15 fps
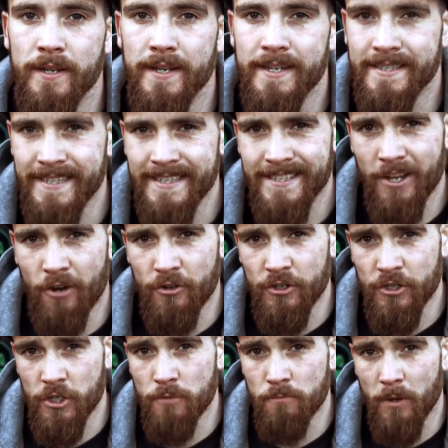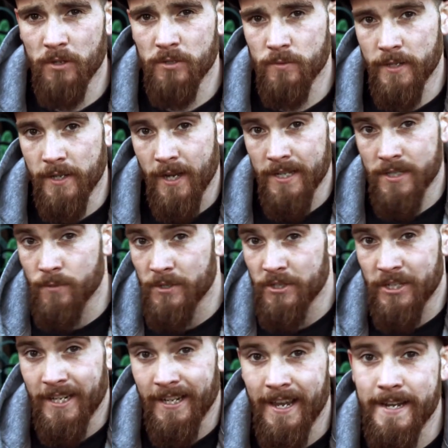he sees the orange shoebox with a night swish
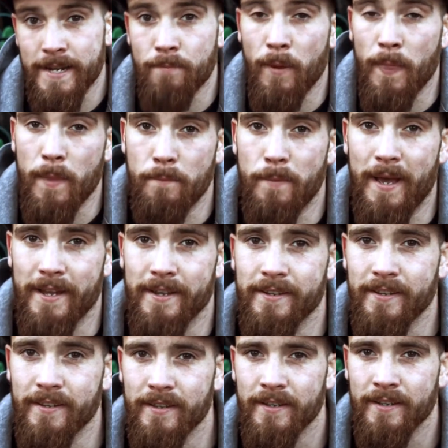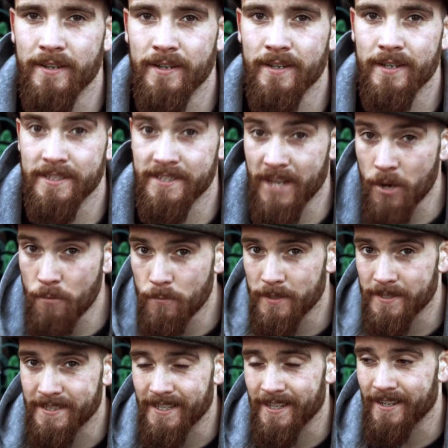stick laid upon the bed. As he
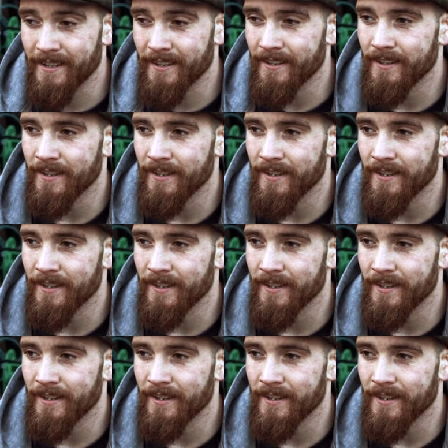opens it,